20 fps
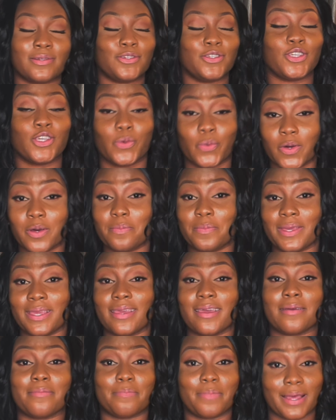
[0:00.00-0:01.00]
you will be
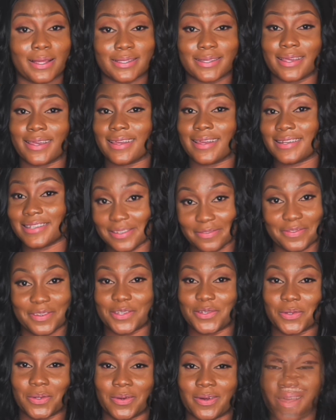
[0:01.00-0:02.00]
a better
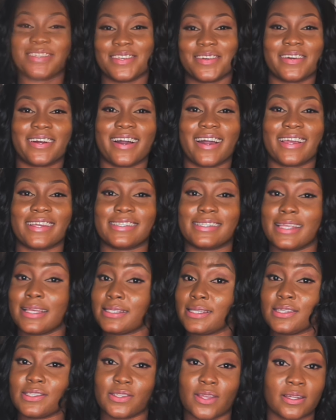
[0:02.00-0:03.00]
individual. So guys, this
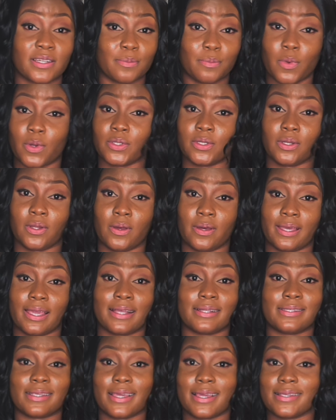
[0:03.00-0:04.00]
is not a monologue,
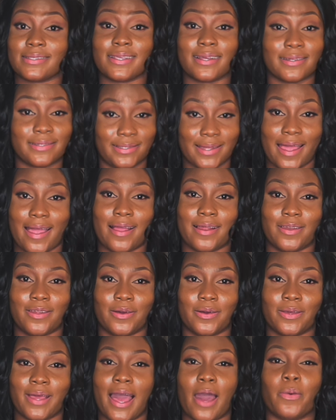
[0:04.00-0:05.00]
it is a
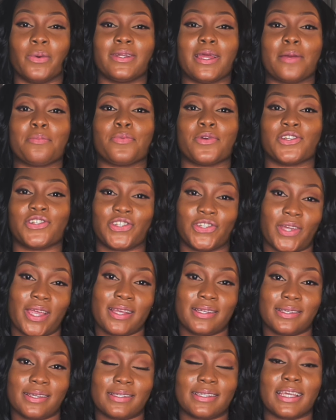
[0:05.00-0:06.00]
dialogue. I would
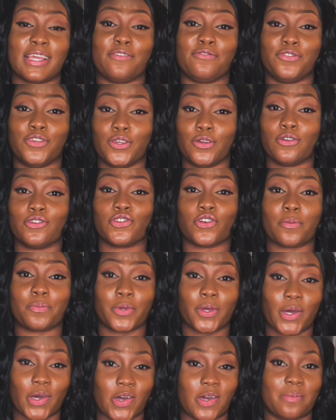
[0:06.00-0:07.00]
appreciate it if you drop
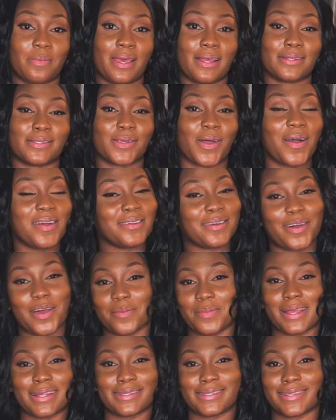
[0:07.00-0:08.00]
your comments on the
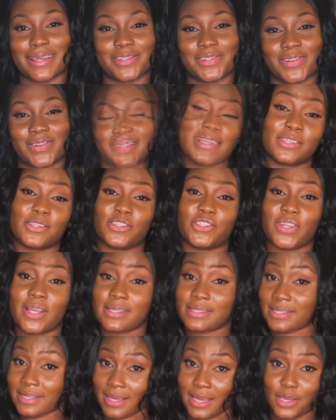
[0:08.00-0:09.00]
comment section. So
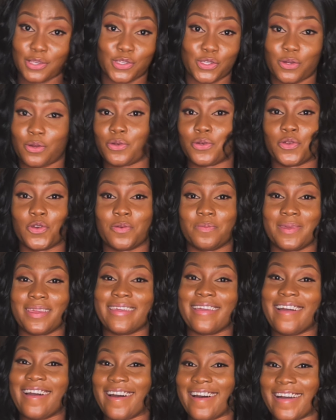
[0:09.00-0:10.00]
just in case you don't know me,
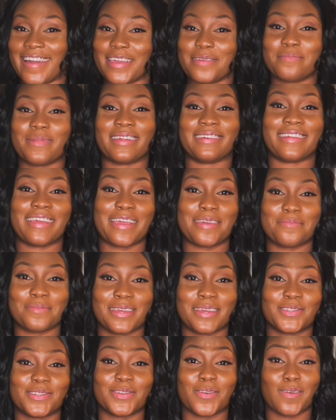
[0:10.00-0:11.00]
hi, my name
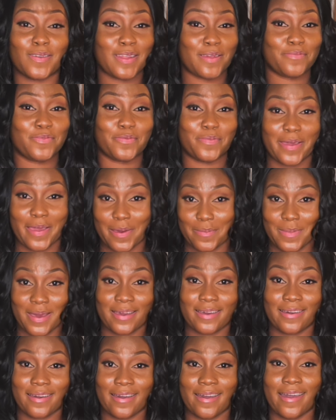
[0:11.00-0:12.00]
Oluebube
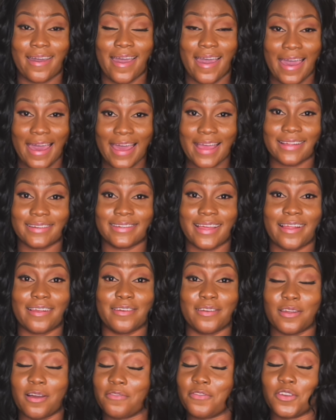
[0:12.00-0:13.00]
Emeka and I
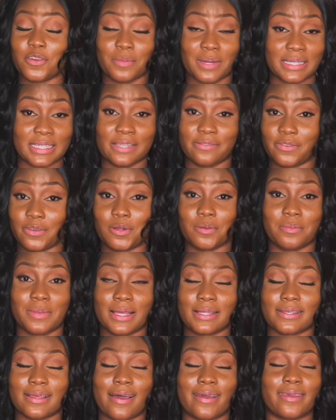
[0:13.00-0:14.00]
love human
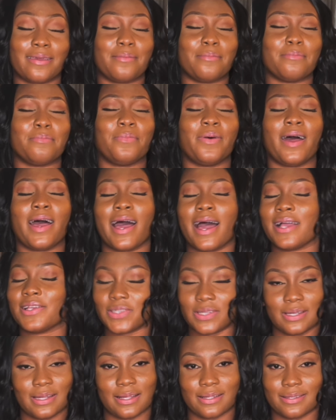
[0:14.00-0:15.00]
development. I am
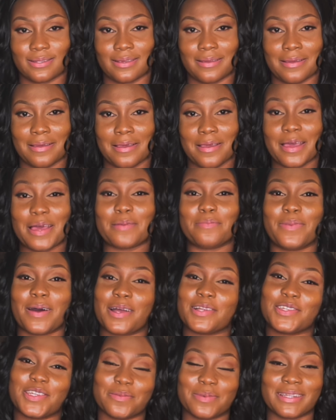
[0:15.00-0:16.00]
passionate
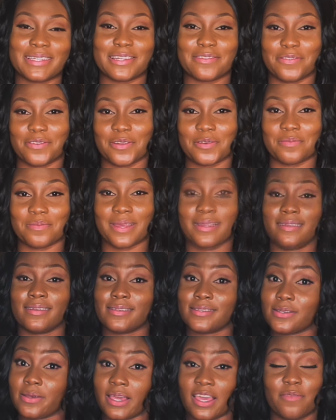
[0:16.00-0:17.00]
about human development.
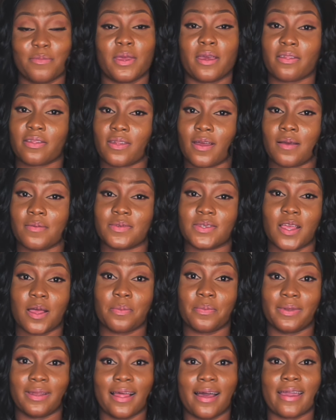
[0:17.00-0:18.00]
So give me a thumbs
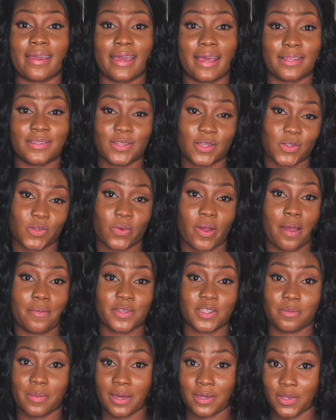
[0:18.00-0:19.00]
up, like and subscribe
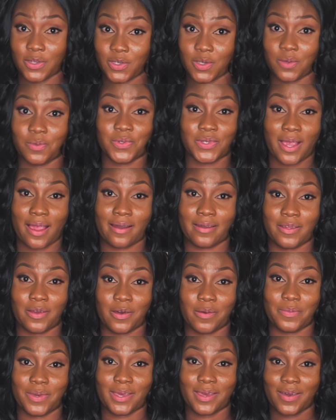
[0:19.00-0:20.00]
to my YouTube channel
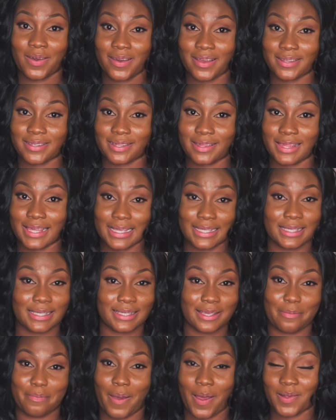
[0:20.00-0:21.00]
because this is
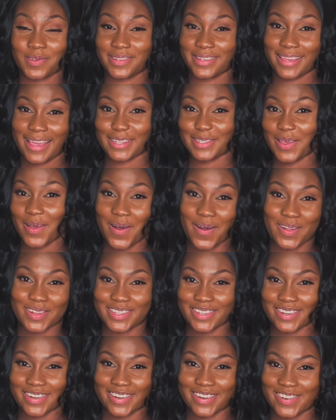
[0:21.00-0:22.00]
about to get
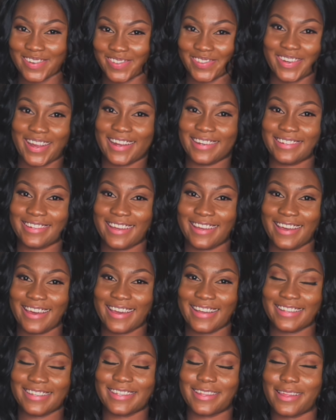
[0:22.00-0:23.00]
hotter. Alright
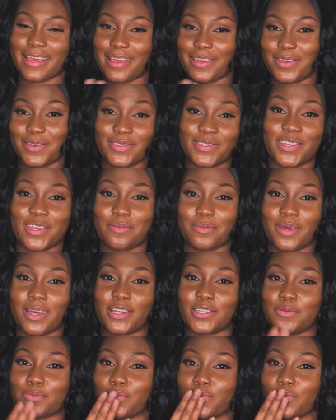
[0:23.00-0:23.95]
guys, thank you so much.